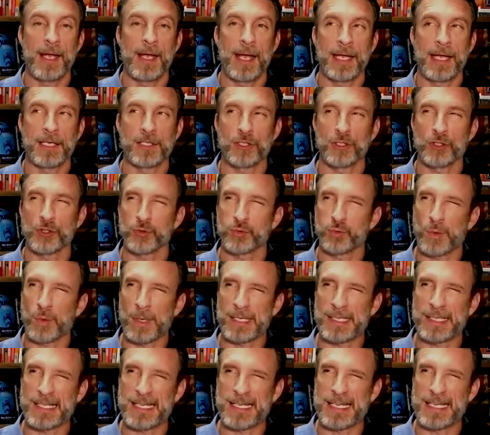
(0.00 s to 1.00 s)
It's
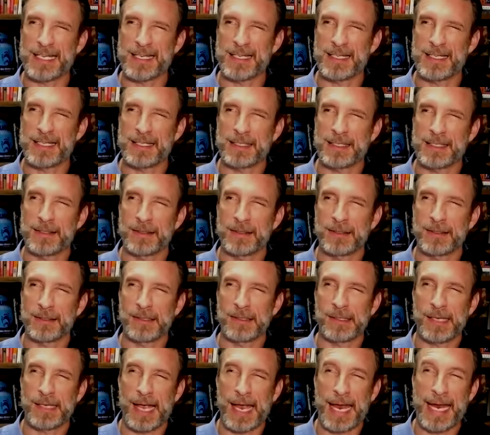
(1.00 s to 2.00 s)

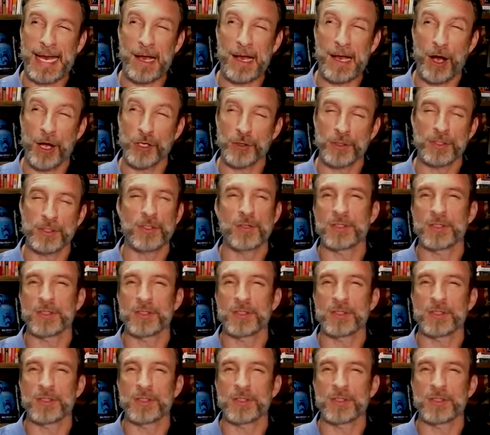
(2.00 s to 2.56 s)
$2,800.